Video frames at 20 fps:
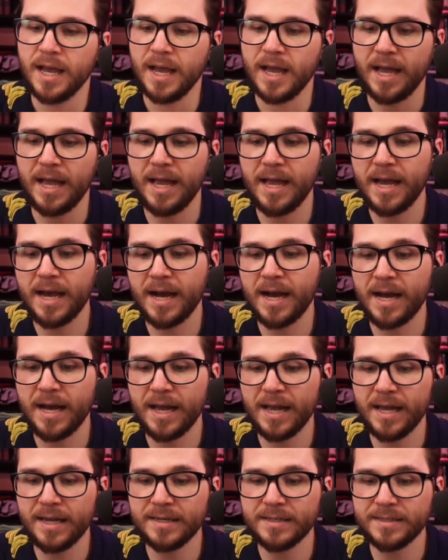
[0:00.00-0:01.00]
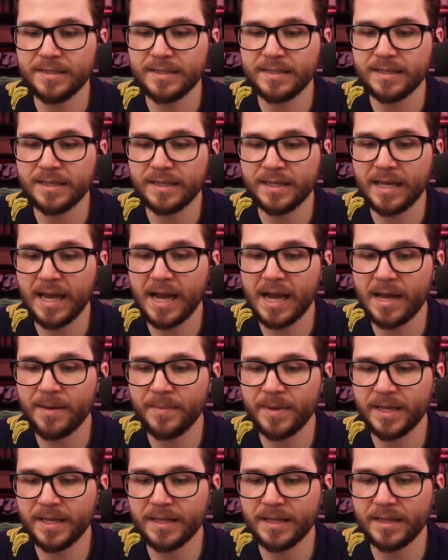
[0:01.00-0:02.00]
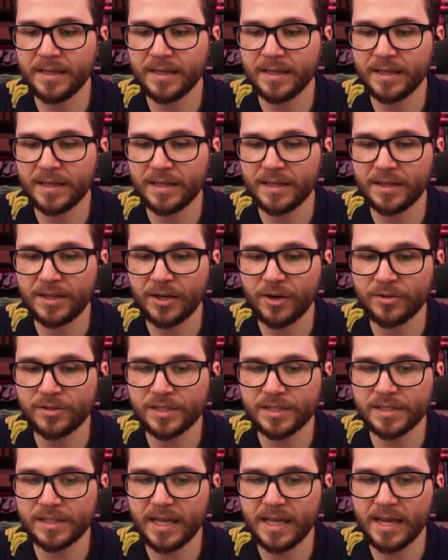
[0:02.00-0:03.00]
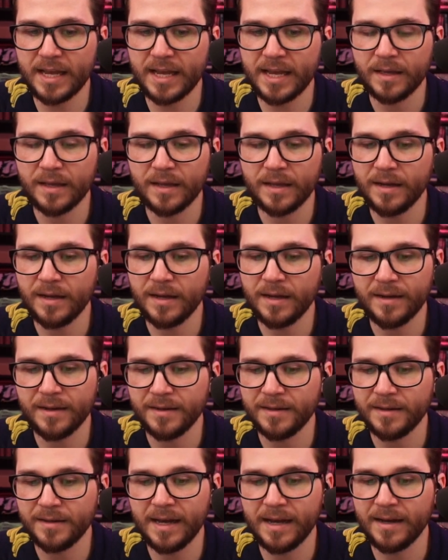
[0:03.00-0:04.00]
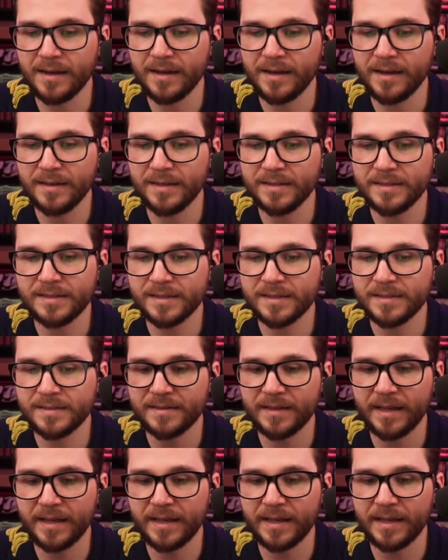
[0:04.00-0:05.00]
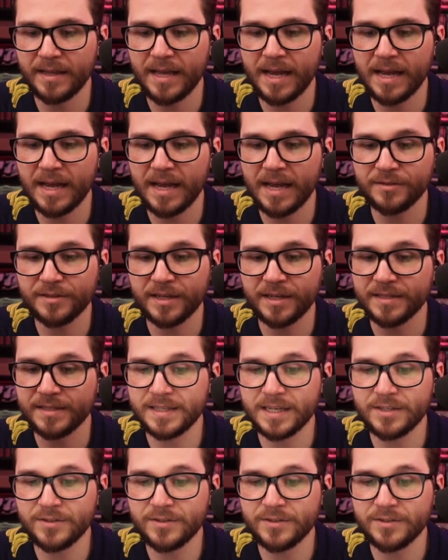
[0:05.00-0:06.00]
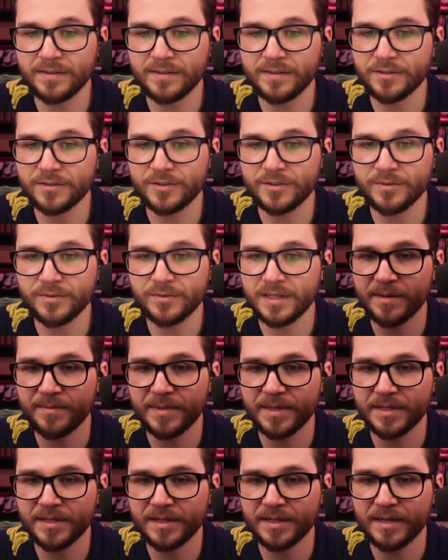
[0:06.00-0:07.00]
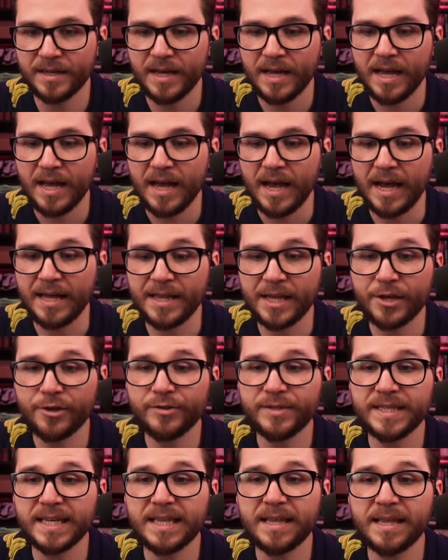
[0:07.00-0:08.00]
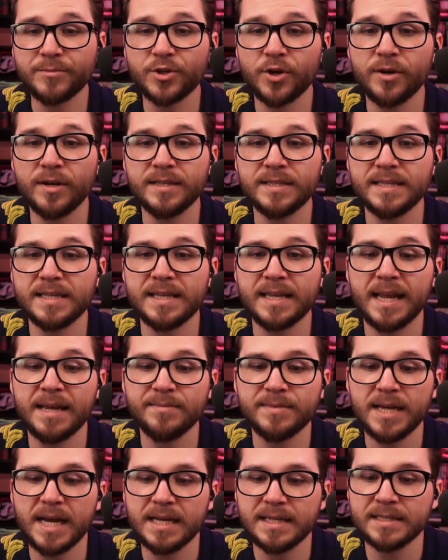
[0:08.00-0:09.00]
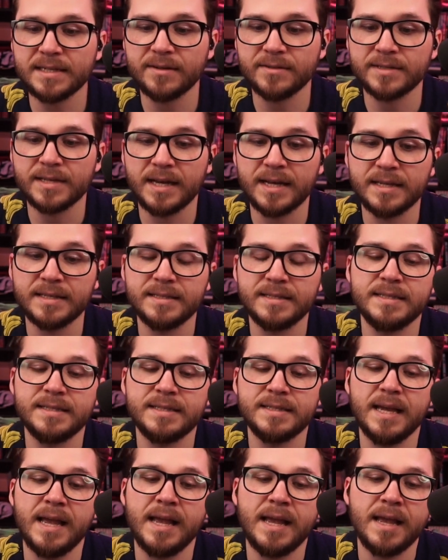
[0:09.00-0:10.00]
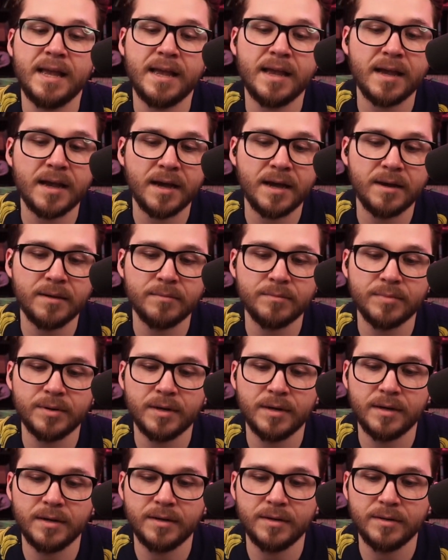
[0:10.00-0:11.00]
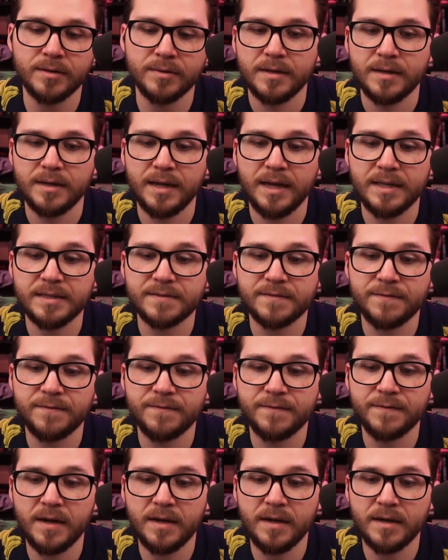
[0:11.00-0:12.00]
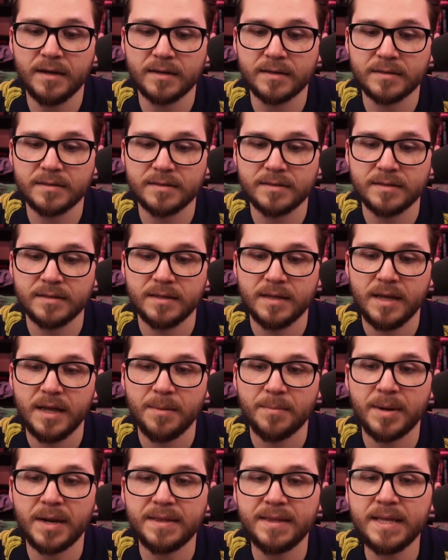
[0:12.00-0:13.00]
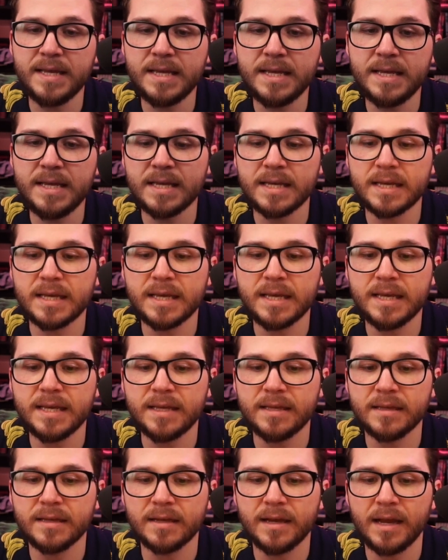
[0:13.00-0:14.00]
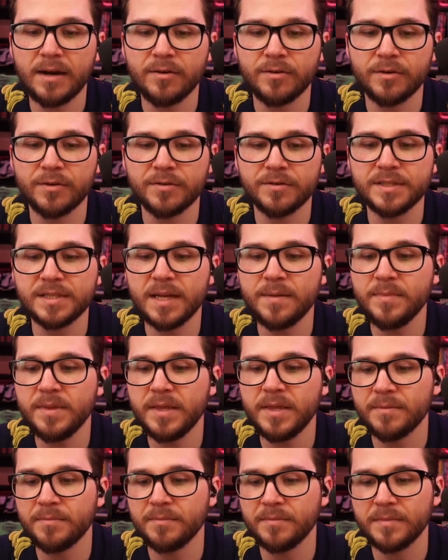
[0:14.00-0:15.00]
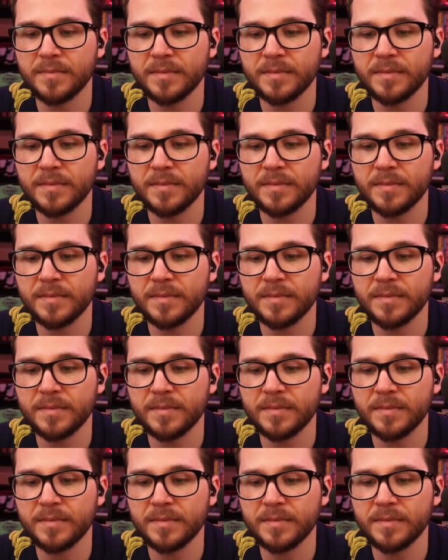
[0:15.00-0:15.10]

And yeah, I mean, they're just like, yeah, it's just like, yeah, they're going to send you out there, suicide mission. And then you see them turn into the name tags. And I was like, damn, bro, that's fucked. But I think he I don't know, there's something.